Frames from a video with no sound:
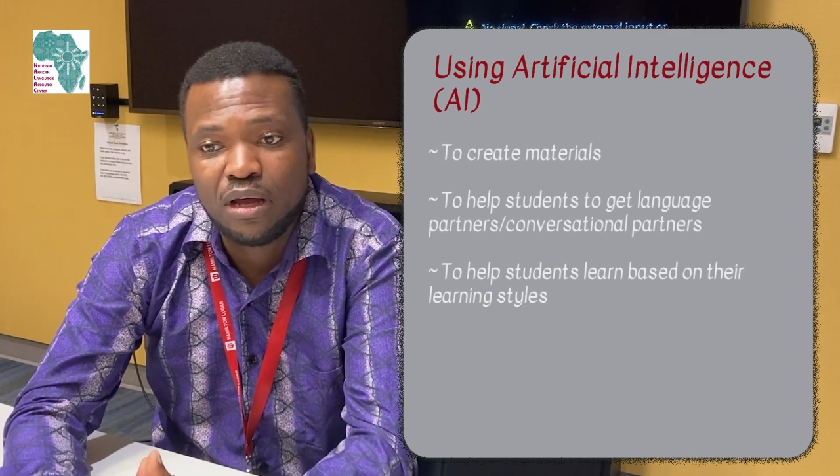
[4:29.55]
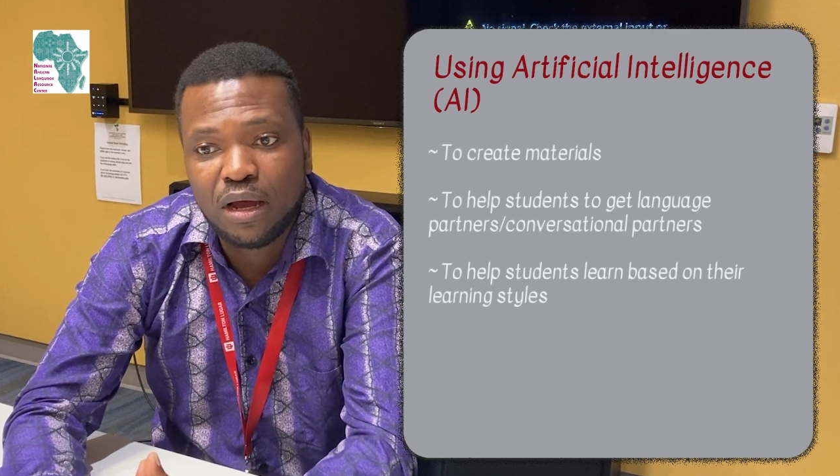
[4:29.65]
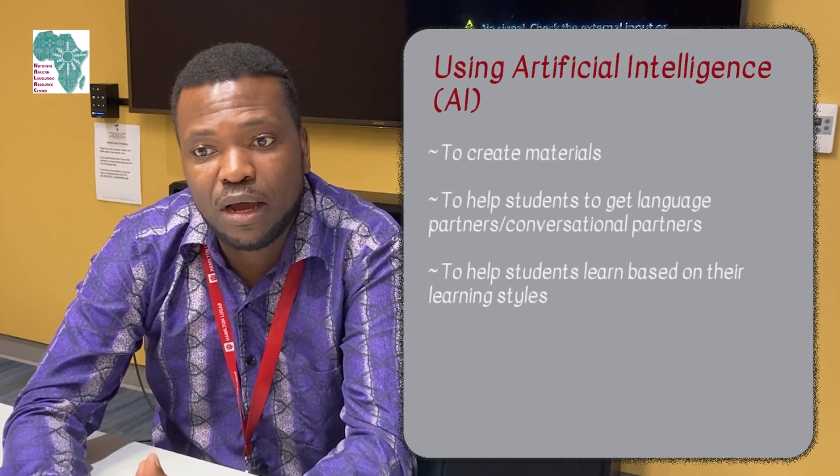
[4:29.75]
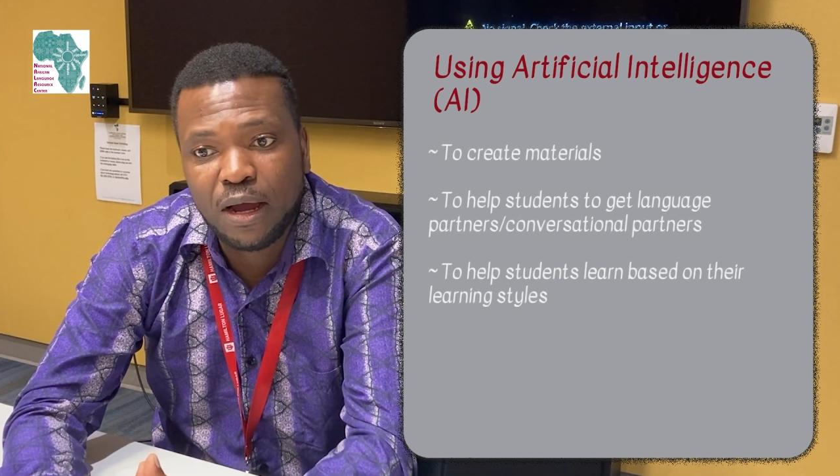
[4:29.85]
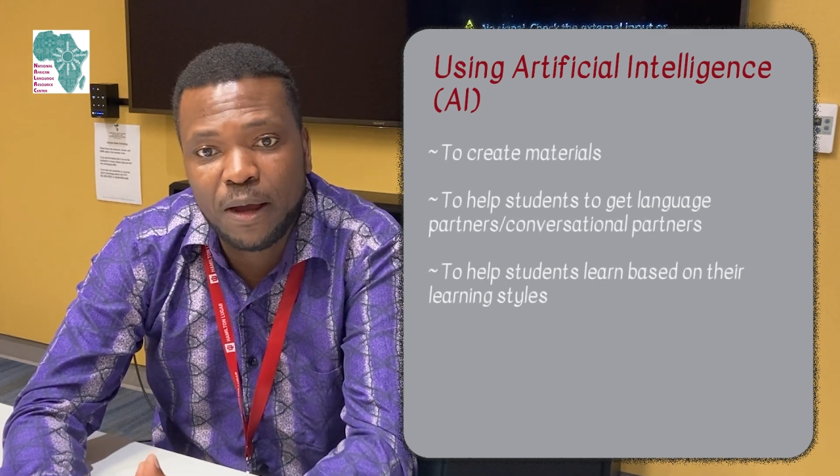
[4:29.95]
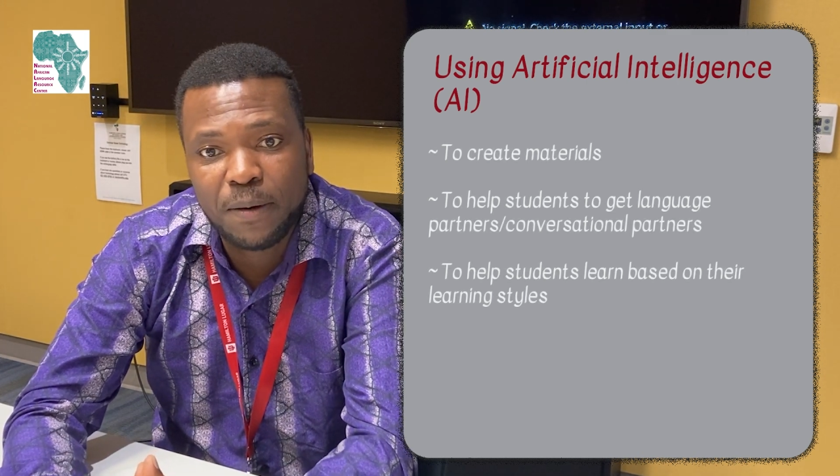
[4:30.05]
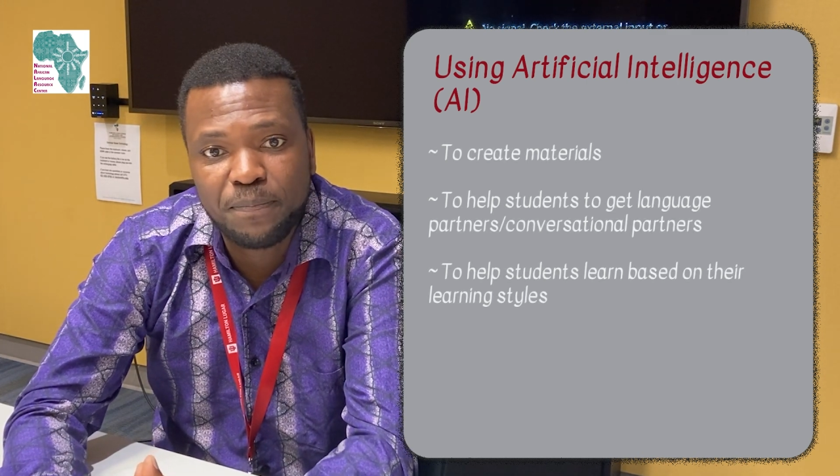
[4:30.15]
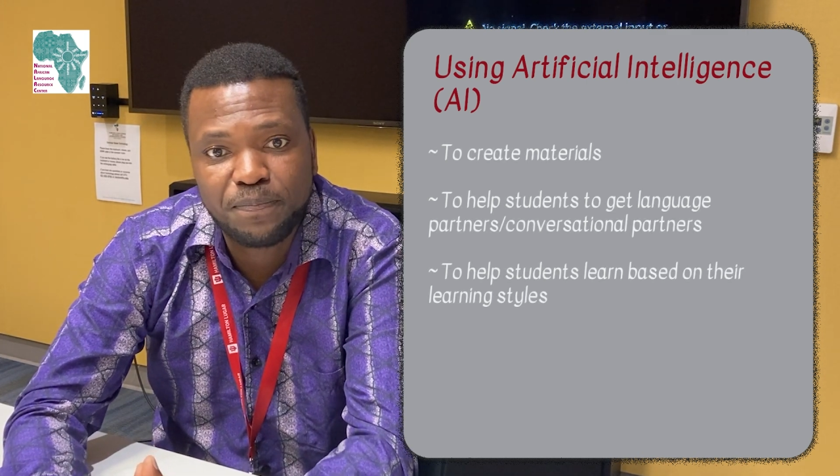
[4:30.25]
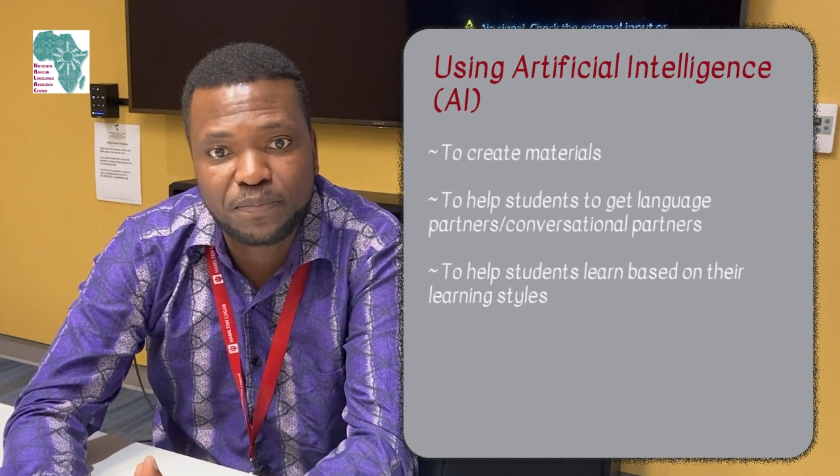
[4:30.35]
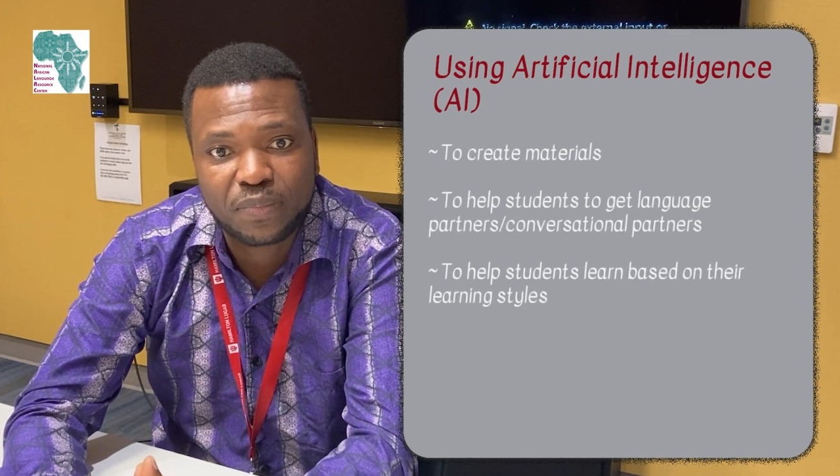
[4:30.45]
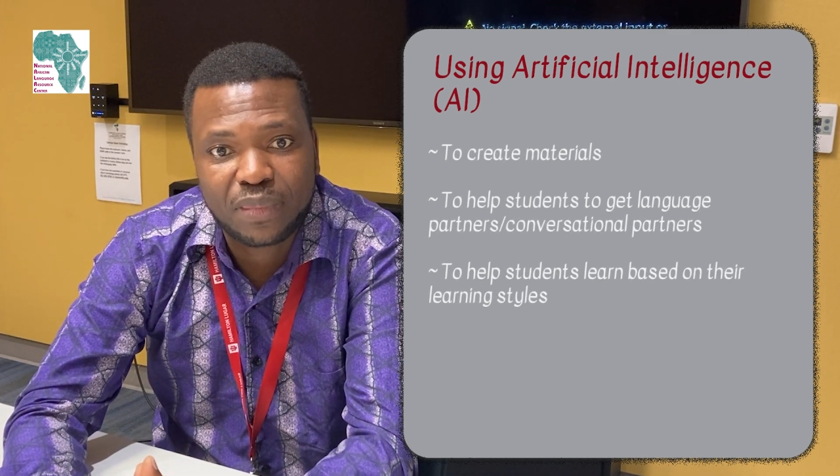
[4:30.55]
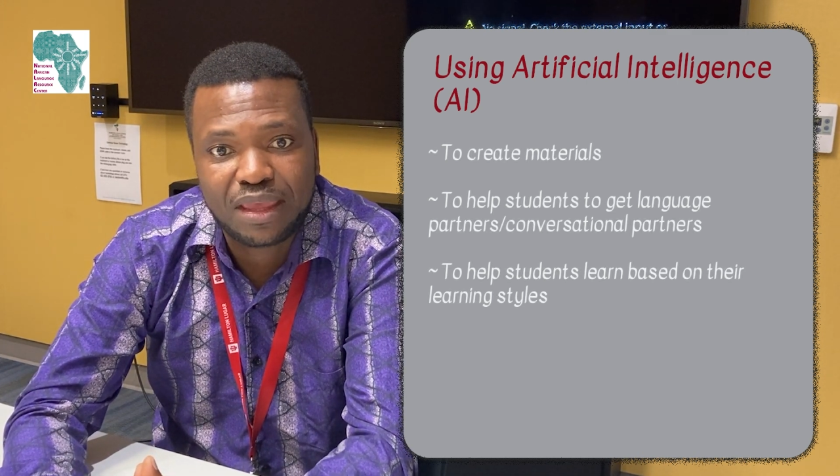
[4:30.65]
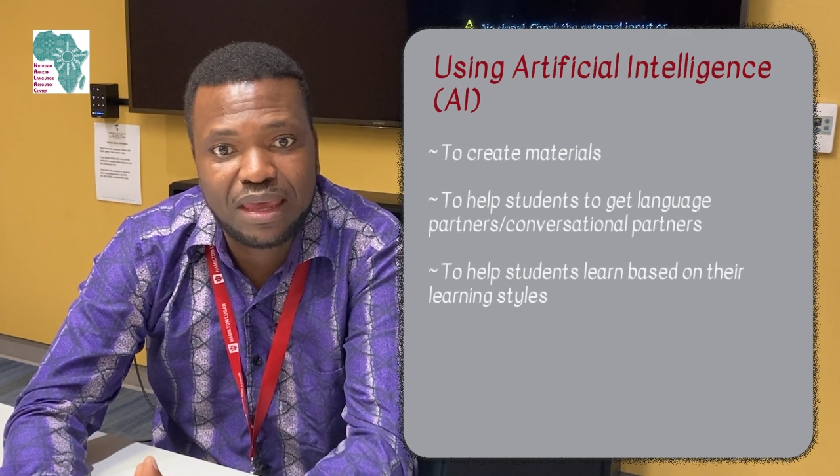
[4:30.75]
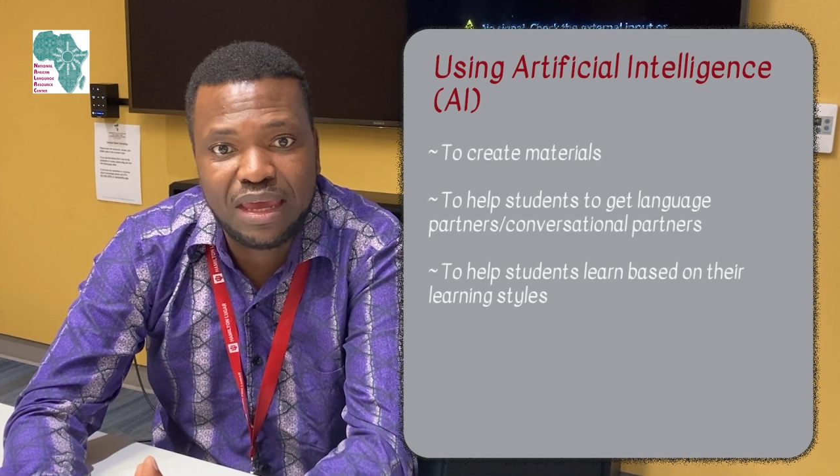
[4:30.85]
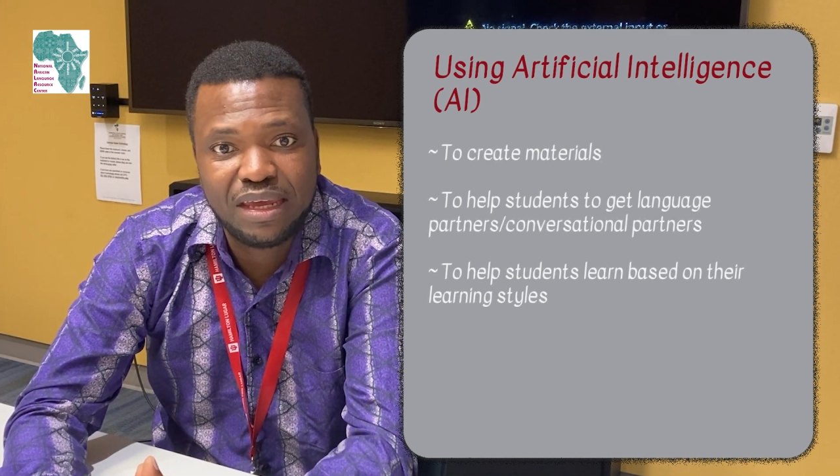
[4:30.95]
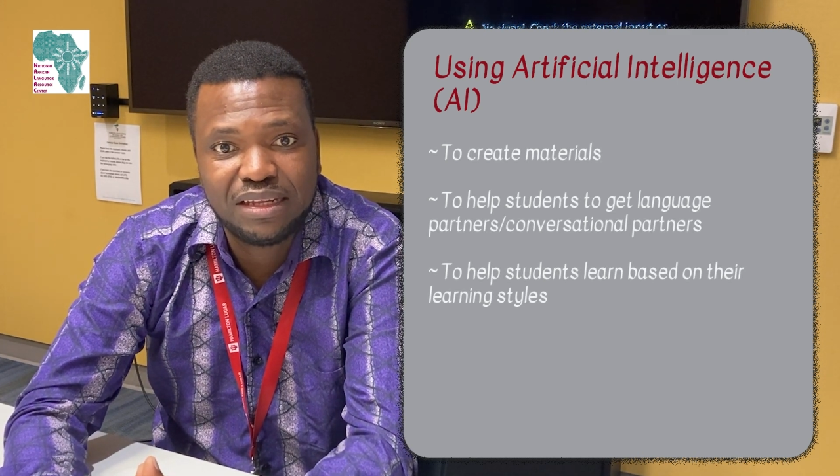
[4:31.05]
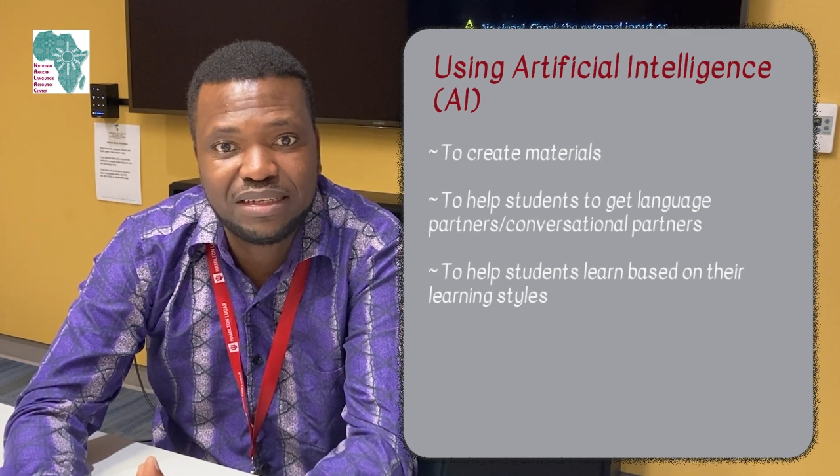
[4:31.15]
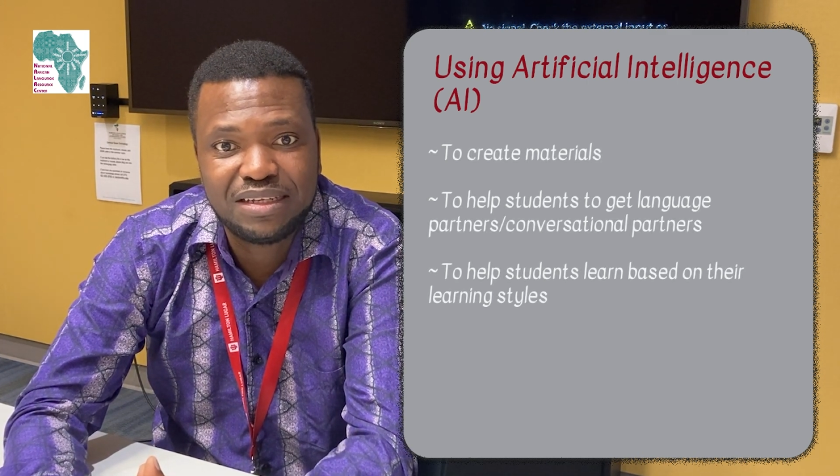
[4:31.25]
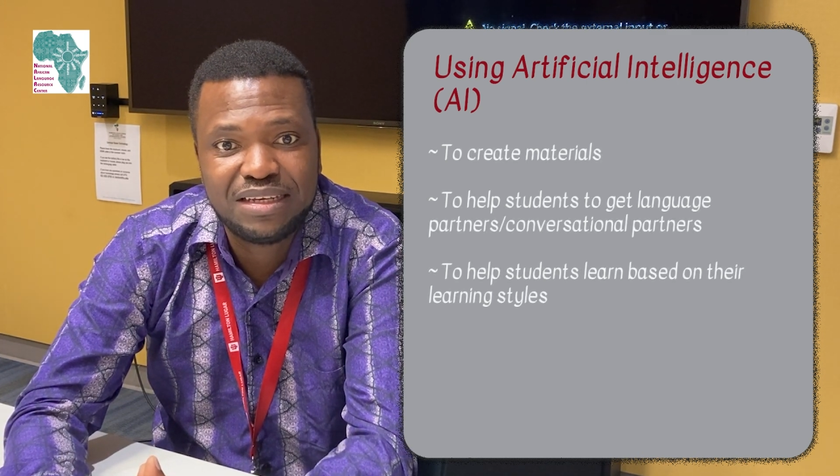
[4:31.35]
And